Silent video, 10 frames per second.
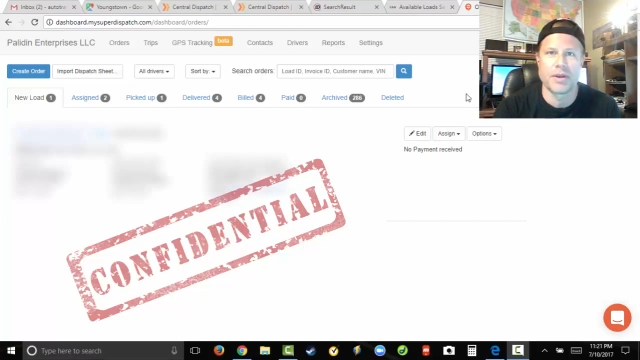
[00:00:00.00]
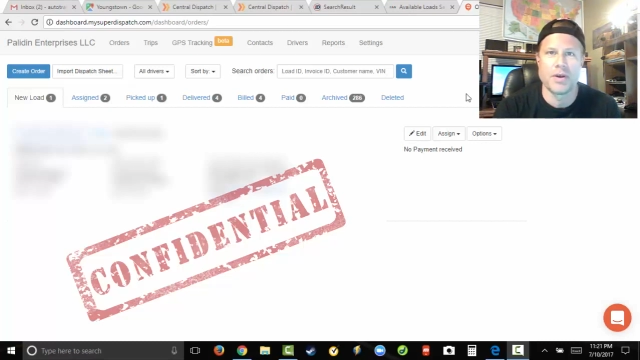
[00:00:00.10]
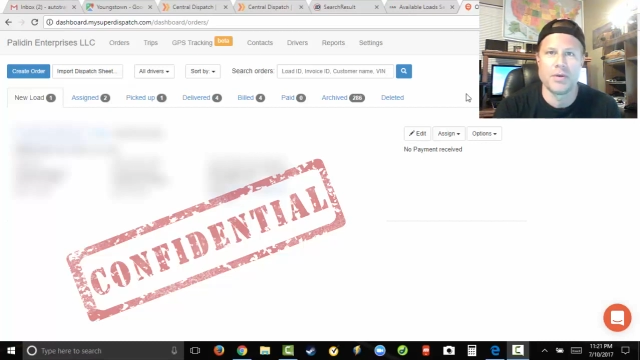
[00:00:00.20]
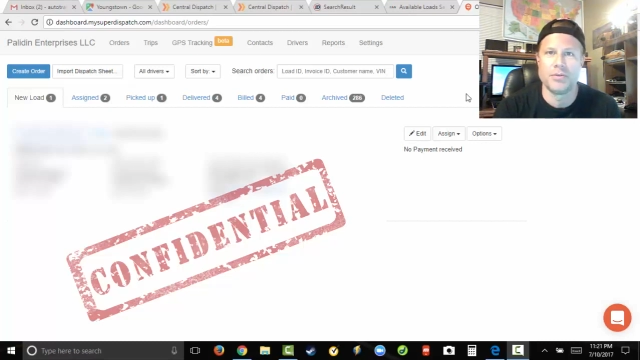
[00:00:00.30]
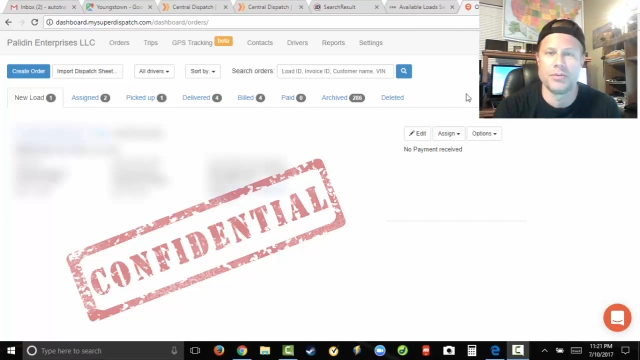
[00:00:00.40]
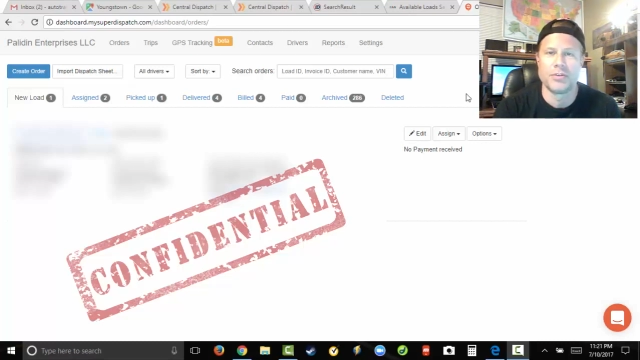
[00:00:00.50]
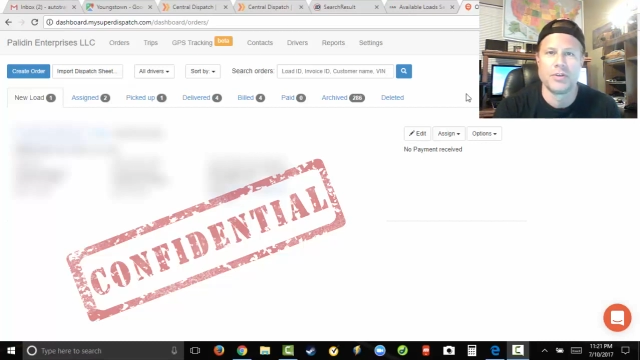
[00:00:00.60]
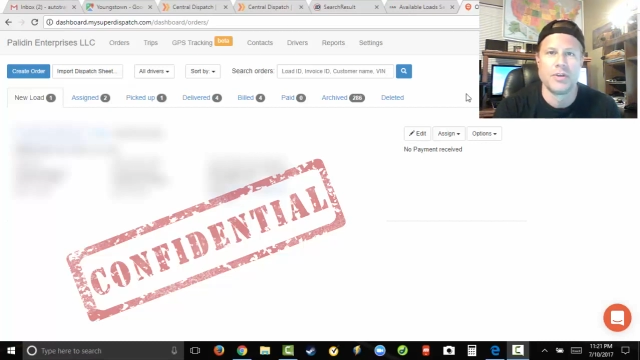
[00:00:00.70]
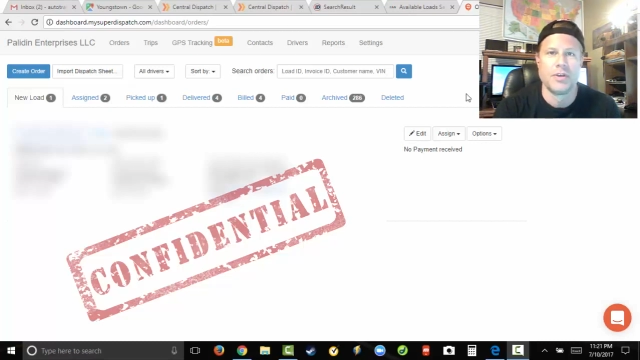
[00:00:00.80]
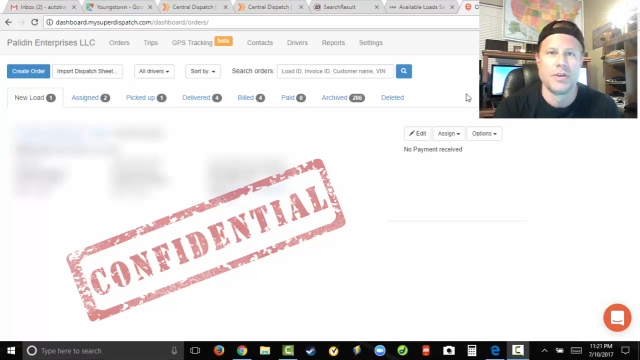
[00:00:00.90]
it
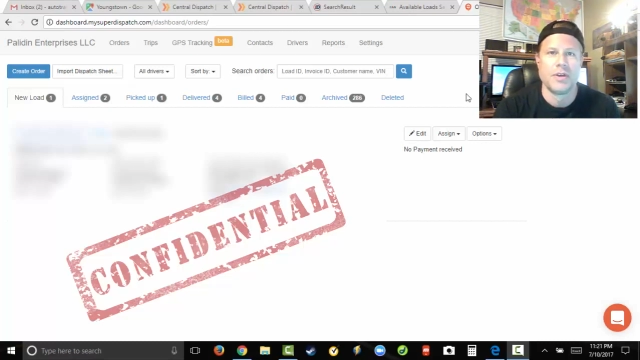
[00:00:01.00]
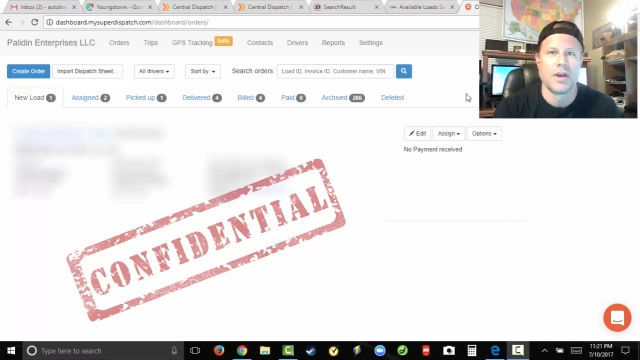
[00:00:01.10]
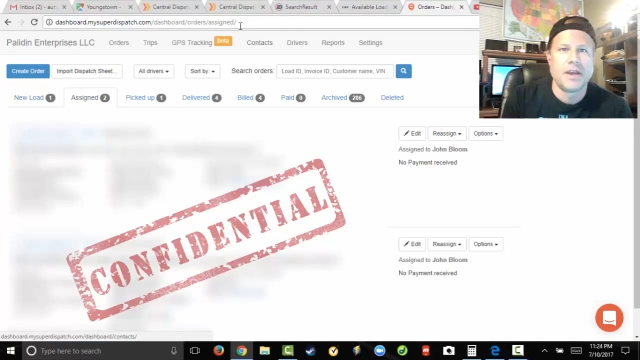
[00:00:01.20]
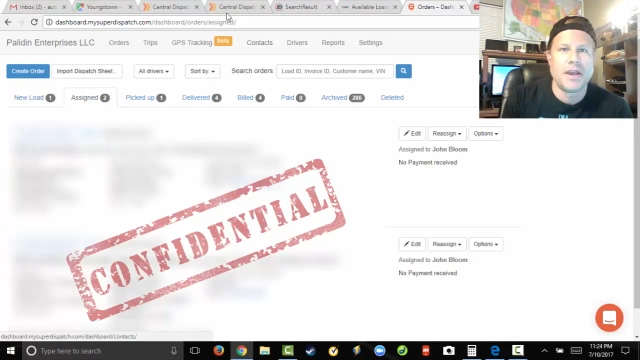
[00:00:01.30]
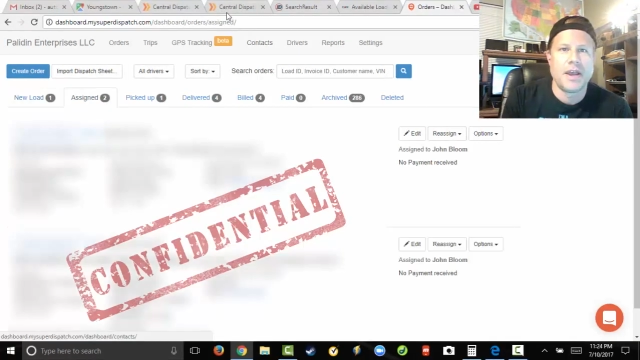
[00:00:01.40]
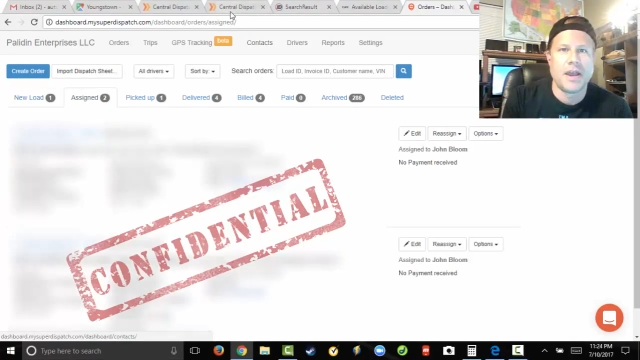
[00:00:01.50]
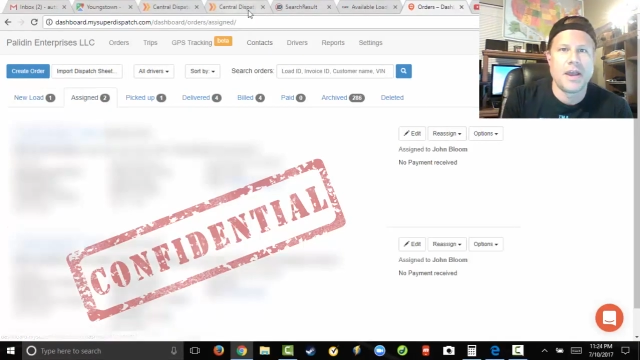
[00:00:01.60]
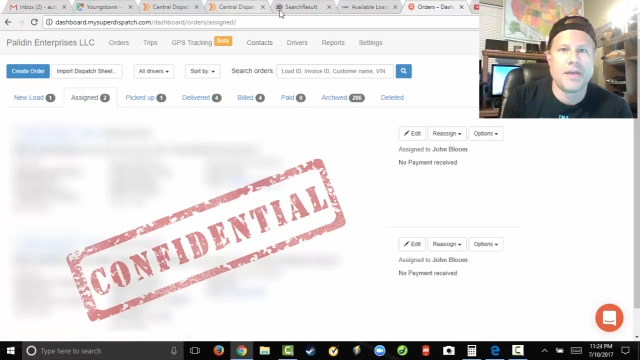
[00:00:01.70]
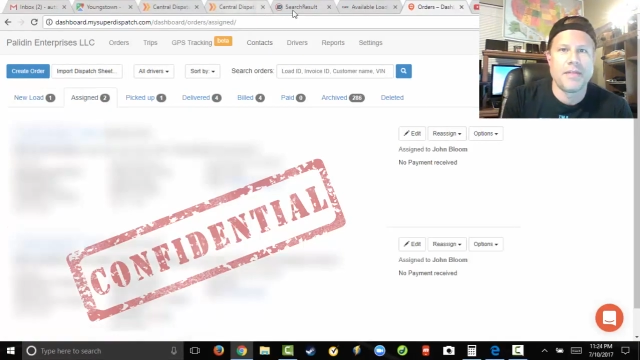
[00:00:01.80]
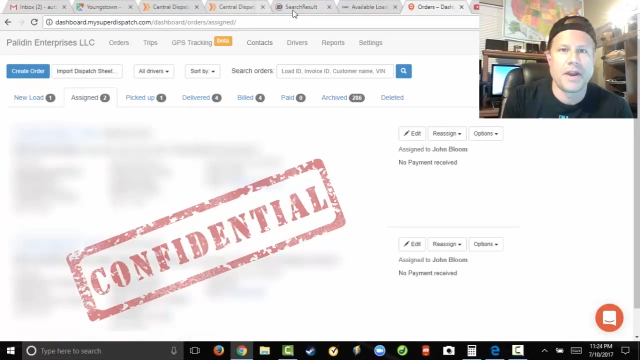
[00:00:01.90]
goes.
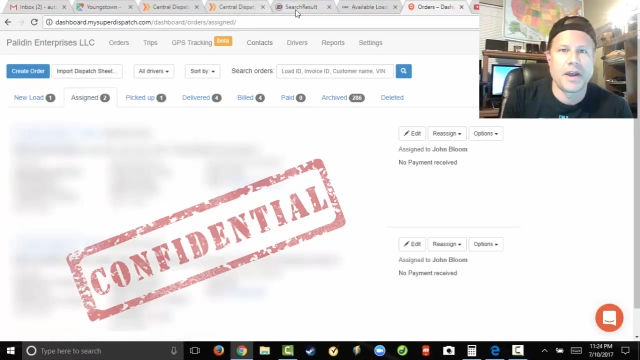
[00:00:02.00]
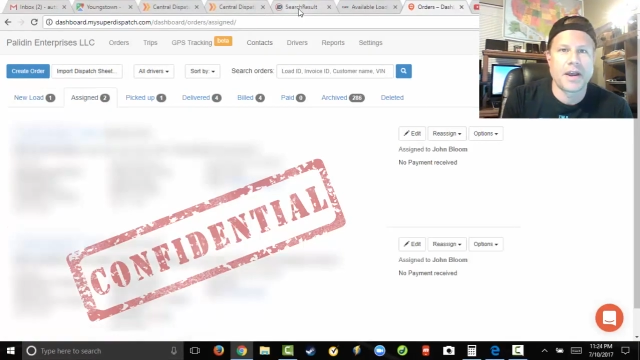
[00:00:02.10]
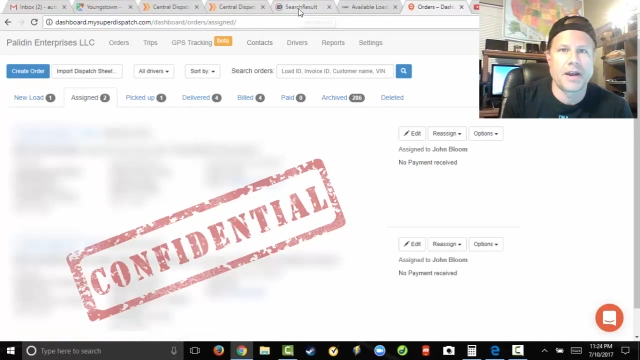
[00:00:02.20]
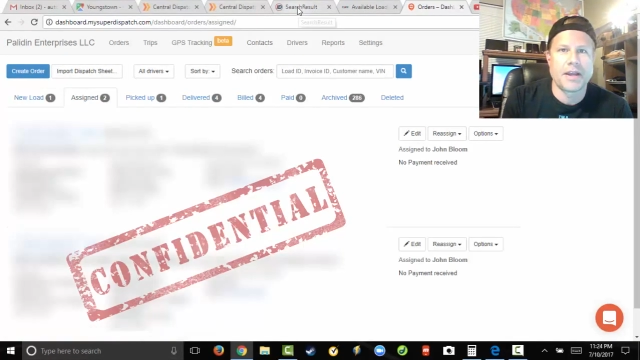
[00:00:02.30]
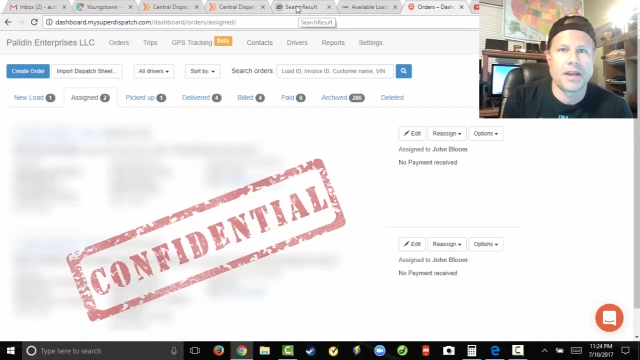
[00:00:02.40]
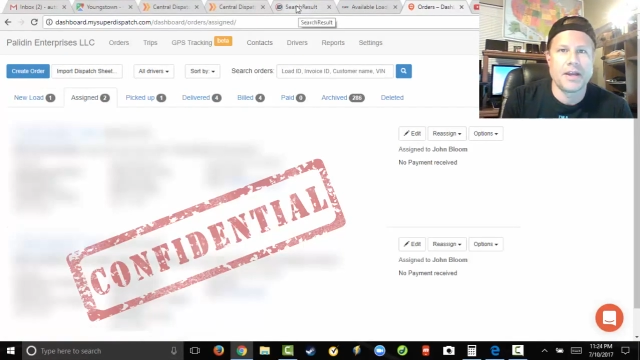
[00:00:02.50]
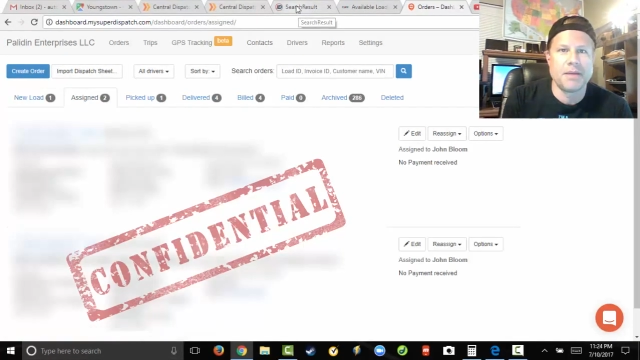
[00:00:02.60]
And then I got to